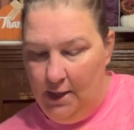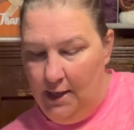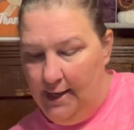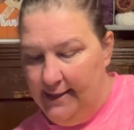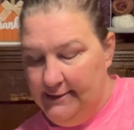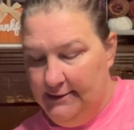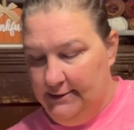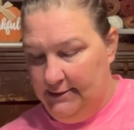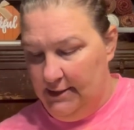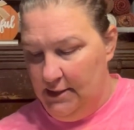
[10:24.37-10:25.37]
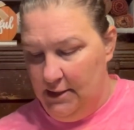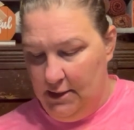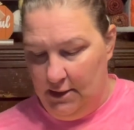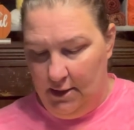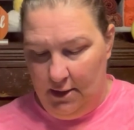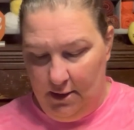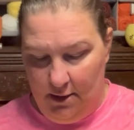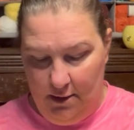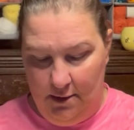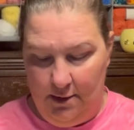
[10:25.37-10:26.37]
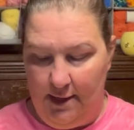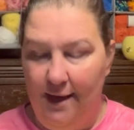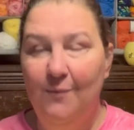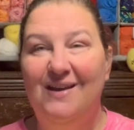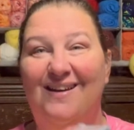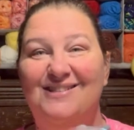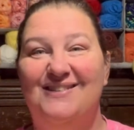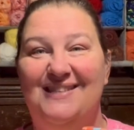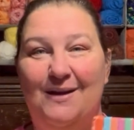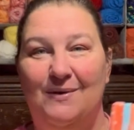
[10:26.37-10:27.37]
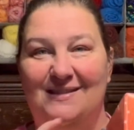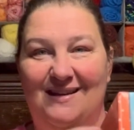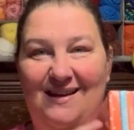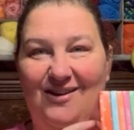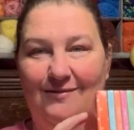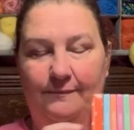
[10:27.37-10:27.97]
Let's see here. And we can also see what's in here.